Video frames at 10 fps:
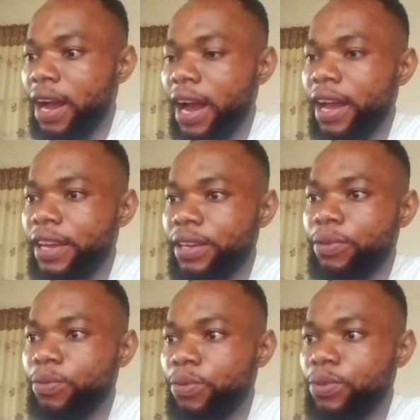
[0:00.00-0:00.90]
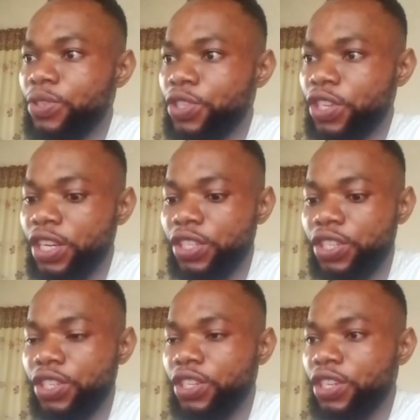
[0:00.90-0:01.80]
I will
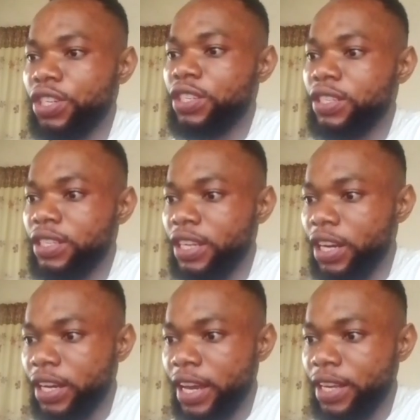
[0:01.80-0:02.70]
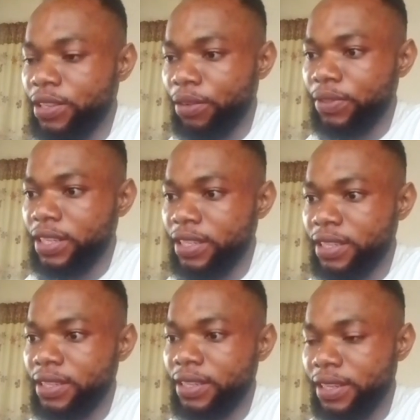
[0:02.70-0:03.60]
change the case of
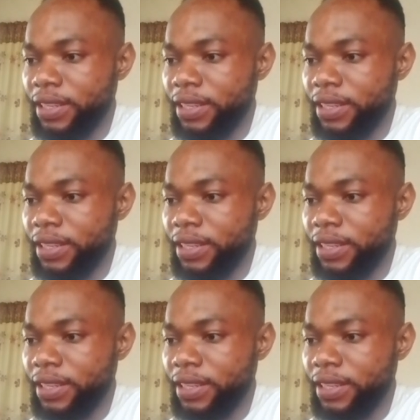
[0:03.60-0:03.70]
this